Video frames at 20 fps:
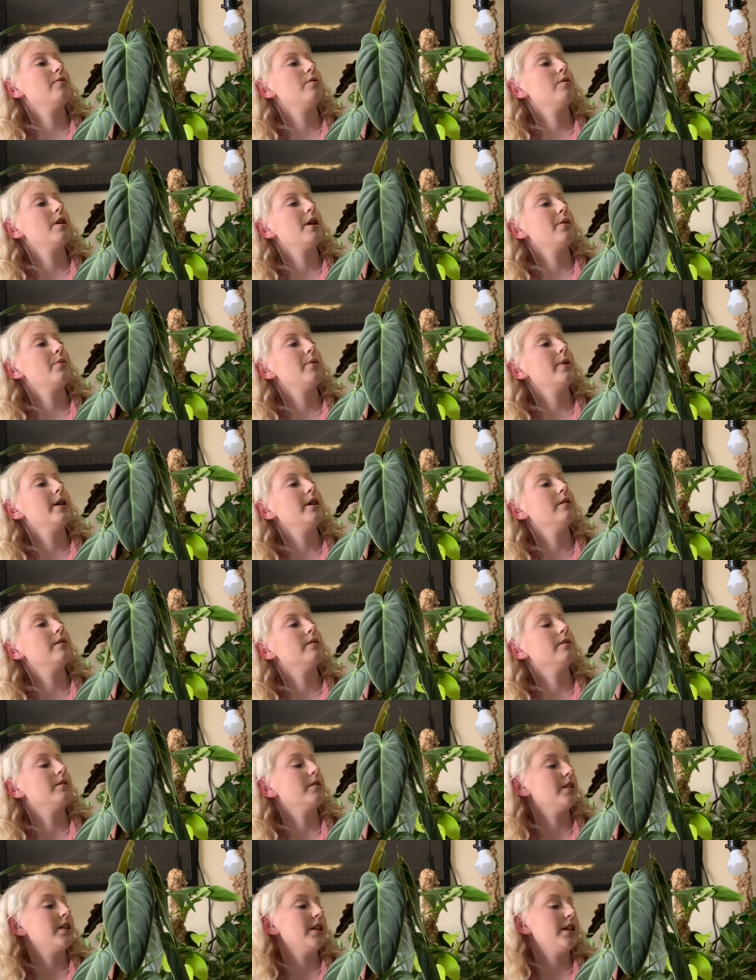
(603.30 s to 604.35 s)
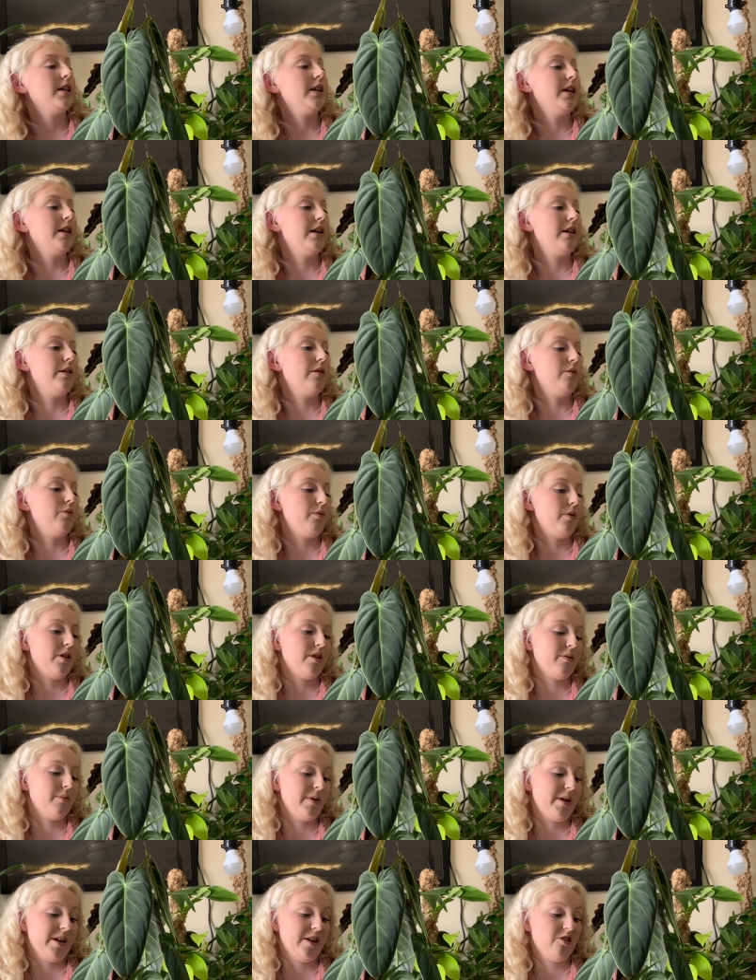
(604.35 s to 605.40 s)
quite well here with
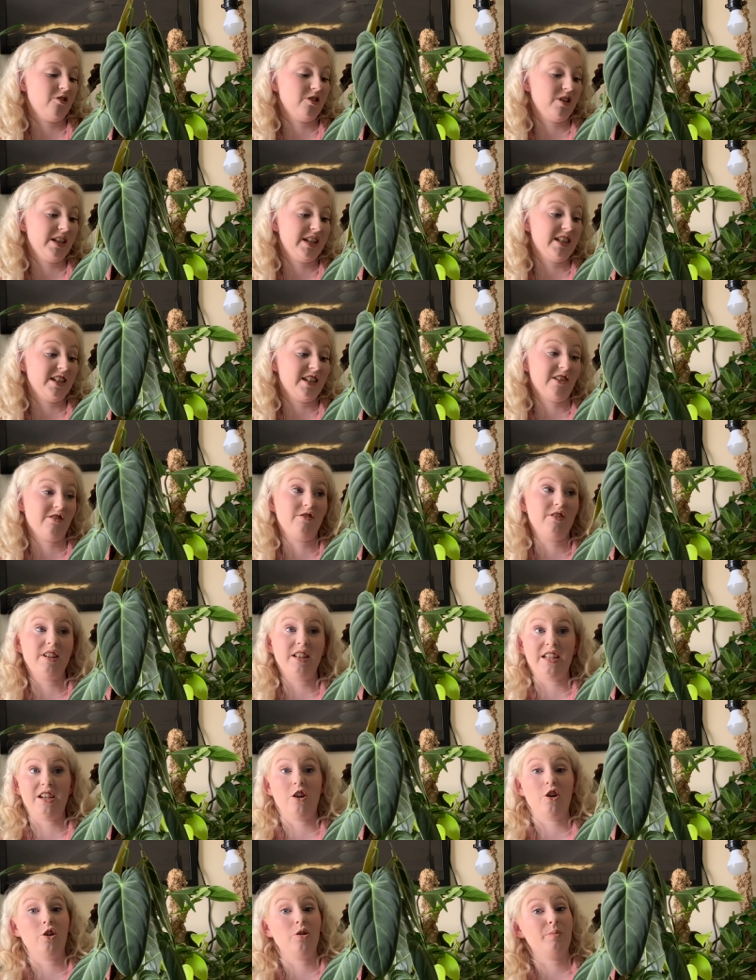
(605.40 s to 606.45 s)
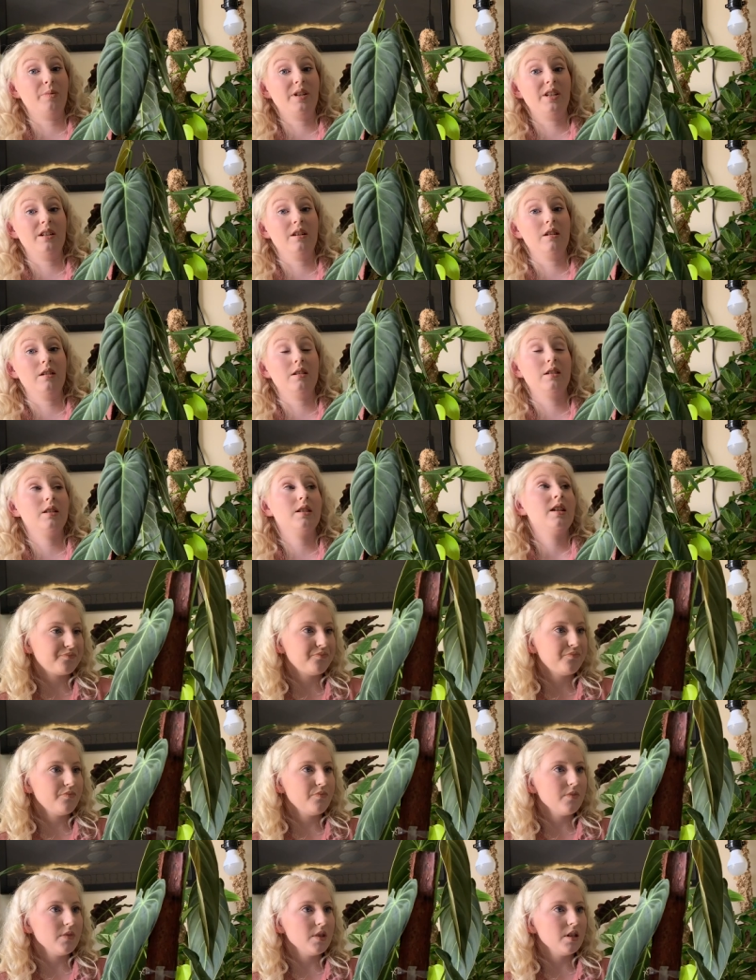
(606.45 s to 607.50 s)
me, or at least I really hope it does.
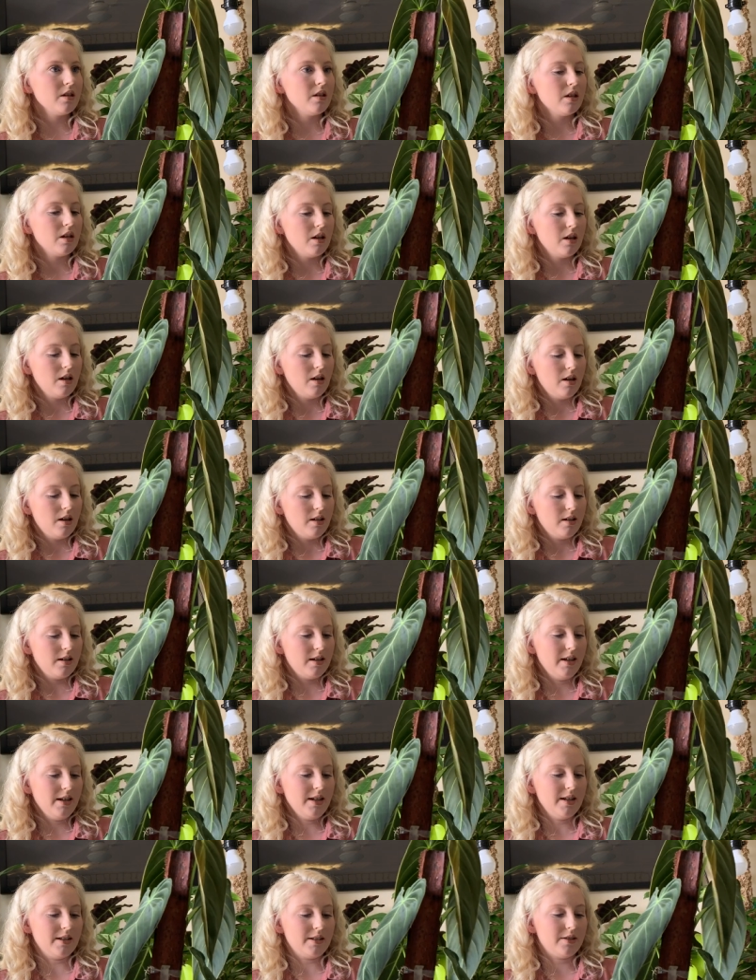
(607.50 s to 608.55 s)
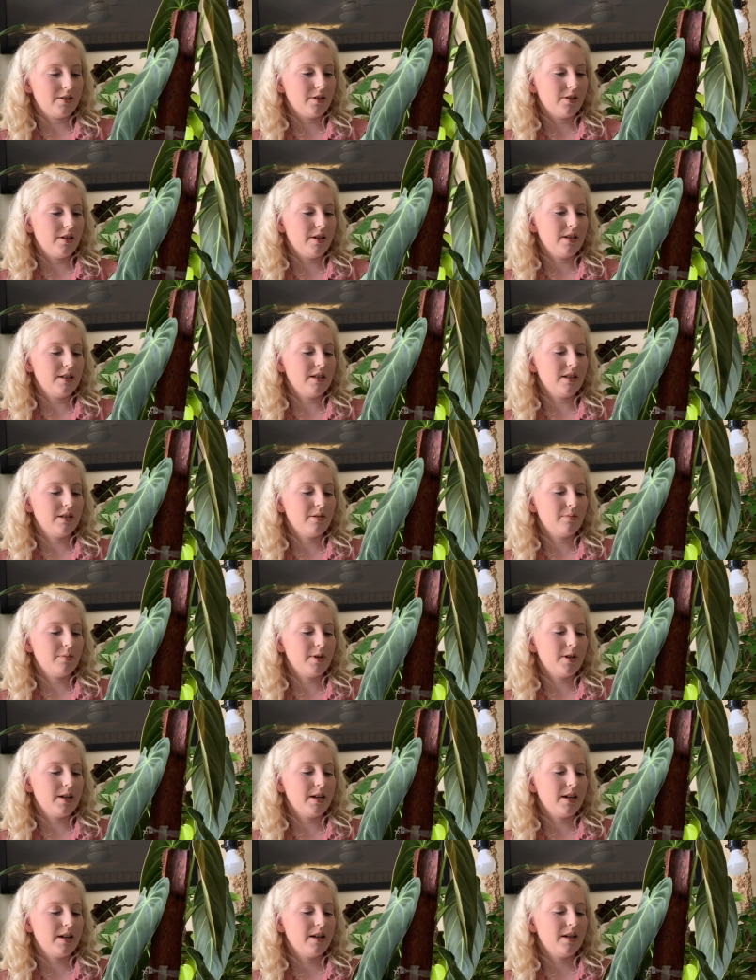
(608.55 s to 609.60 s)
Yeah, so this is
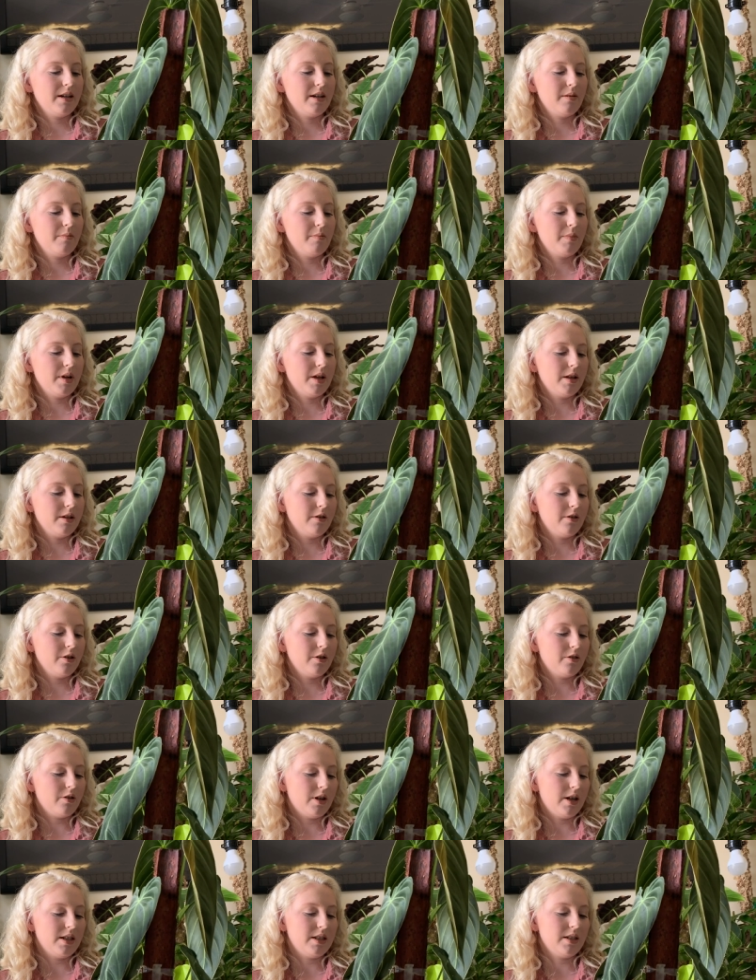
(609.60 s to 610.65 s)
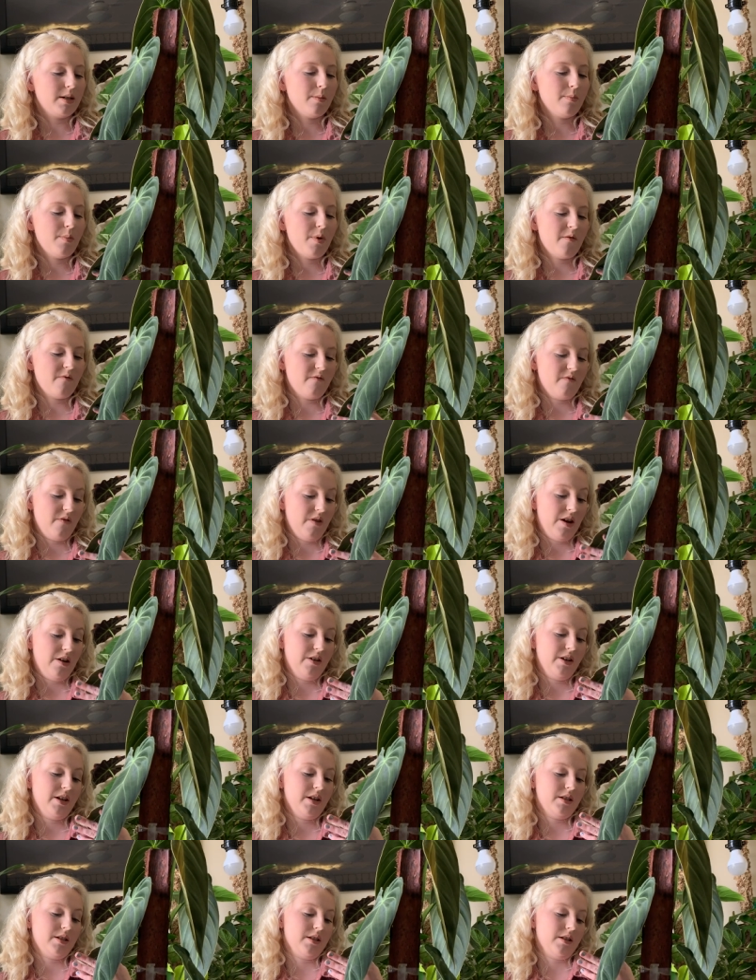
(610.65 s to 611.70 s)
my melanochrysum,
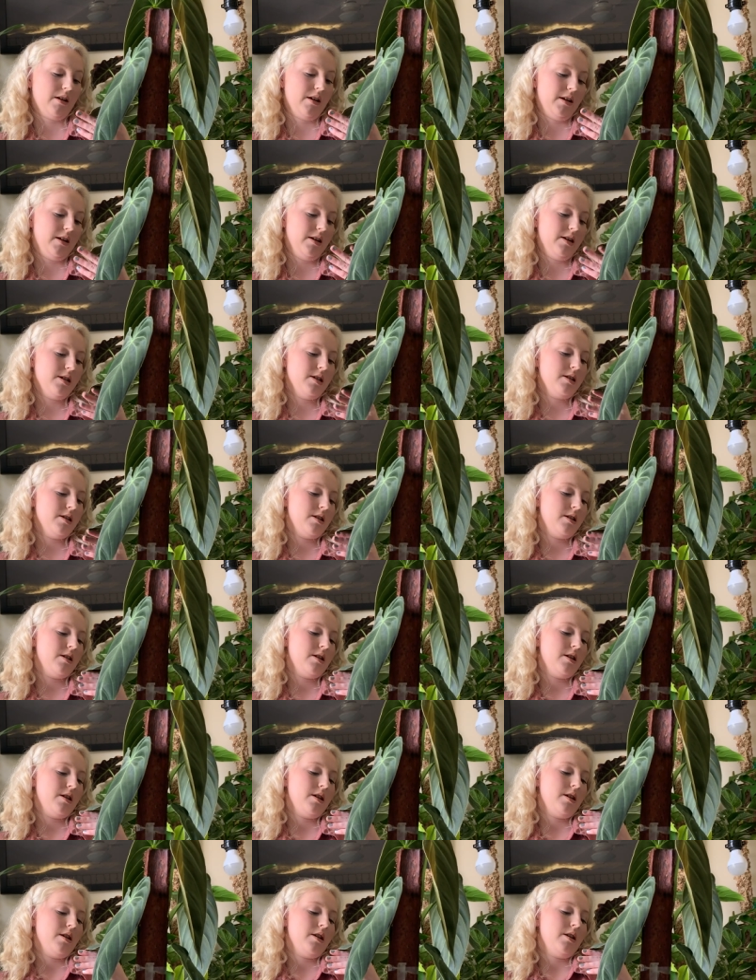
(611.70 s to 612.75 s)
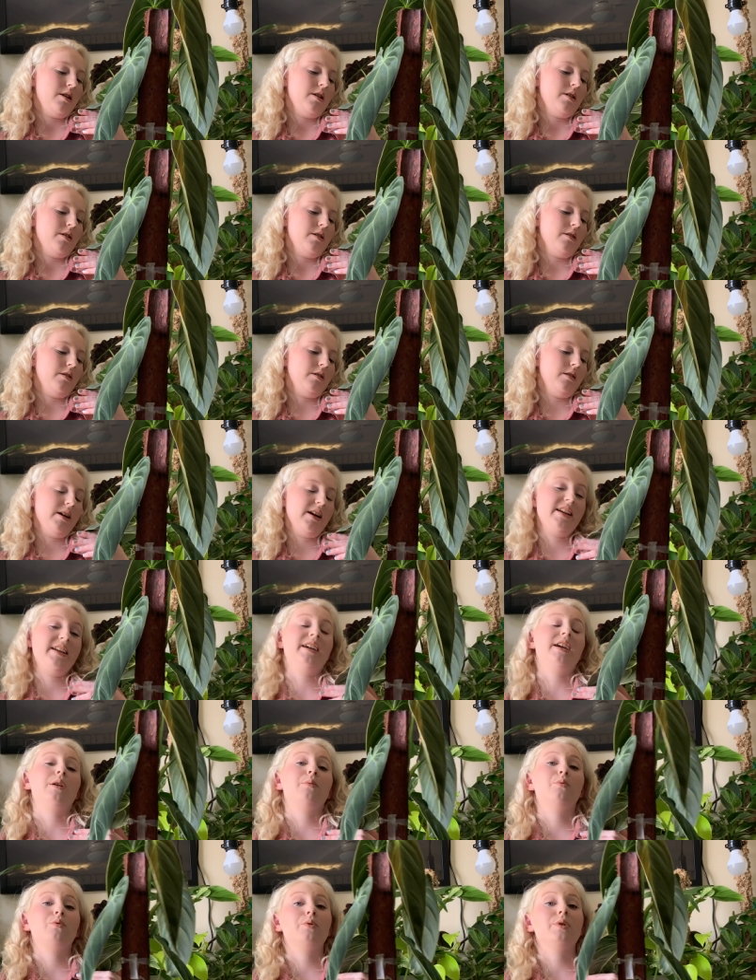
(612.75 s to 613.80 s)
very exciting. Lining
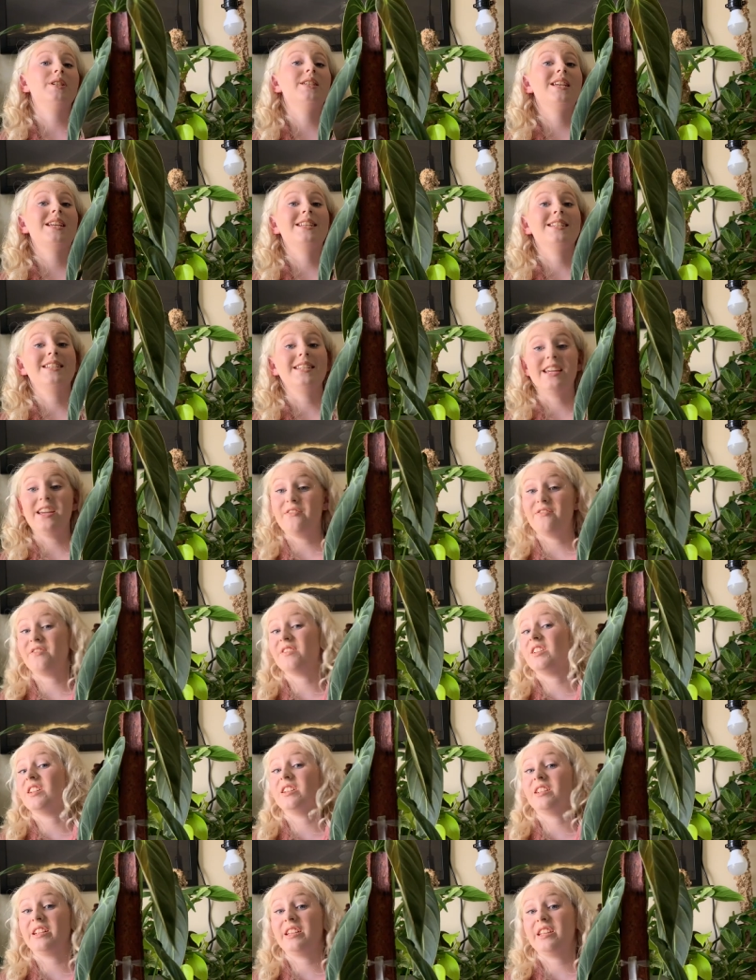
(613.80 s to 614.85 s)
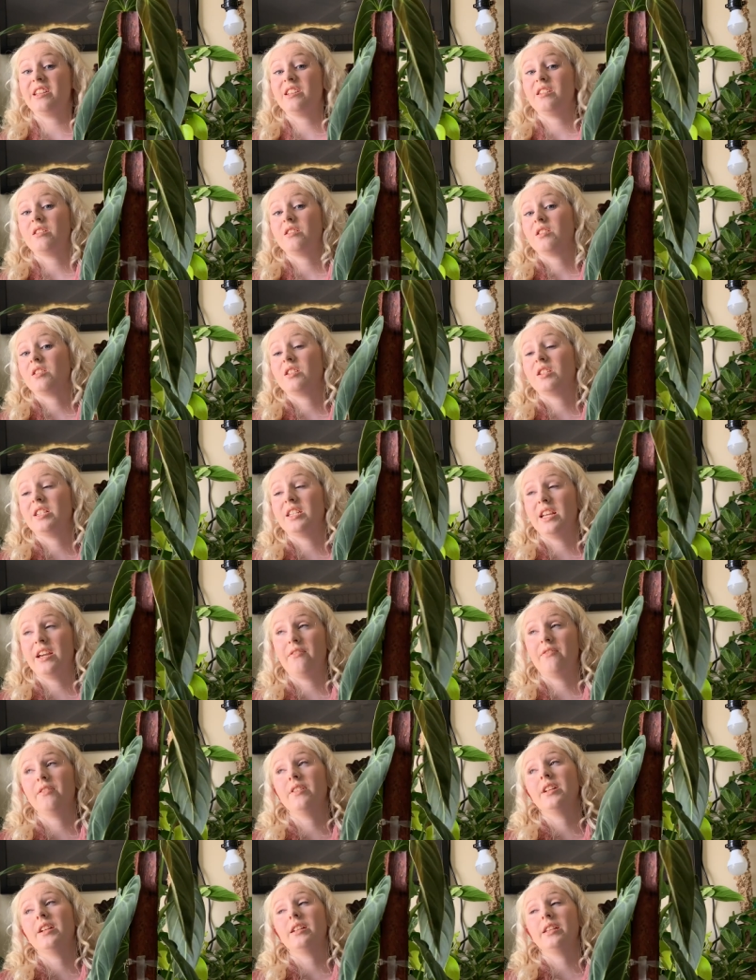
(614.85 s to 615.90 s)
up was definitely,
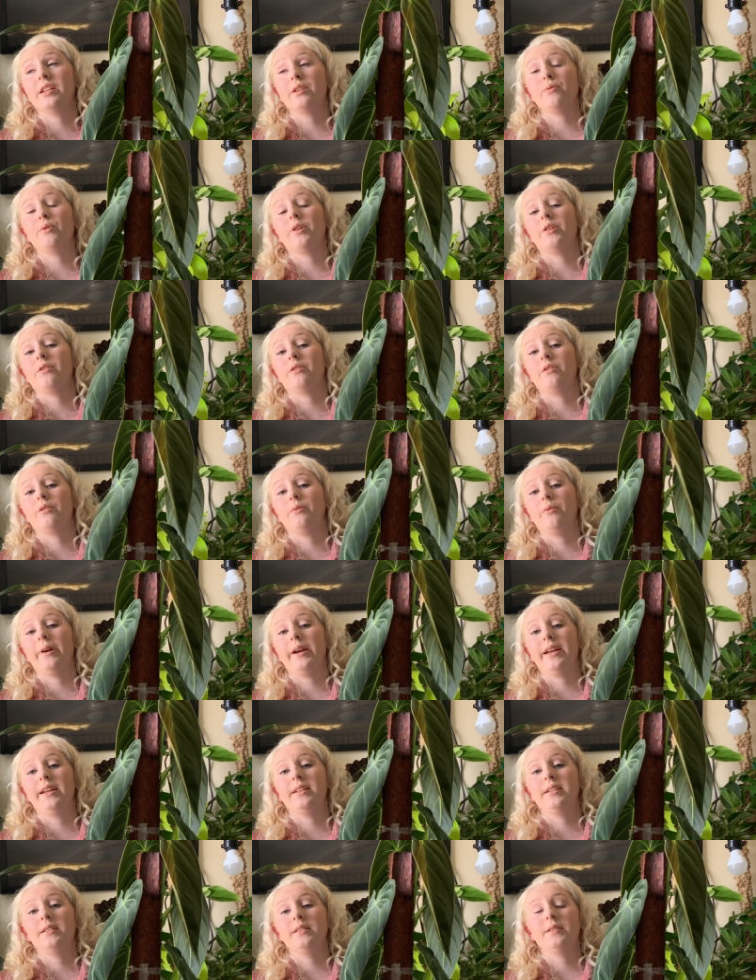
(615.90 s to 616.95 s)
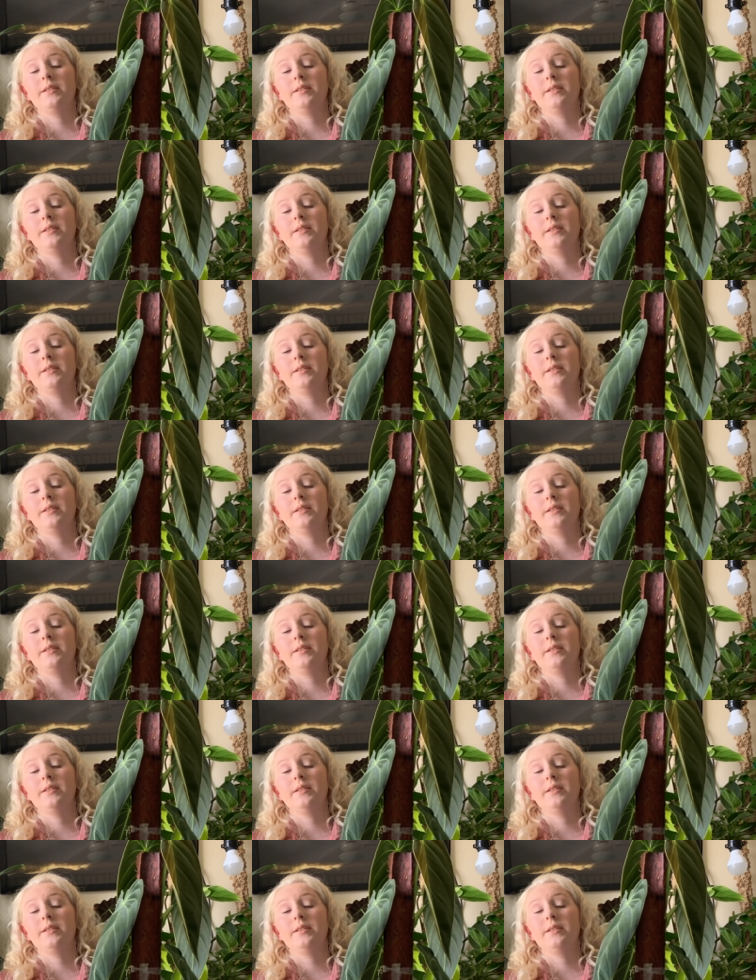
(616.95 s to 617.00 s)
definitely worth the wait.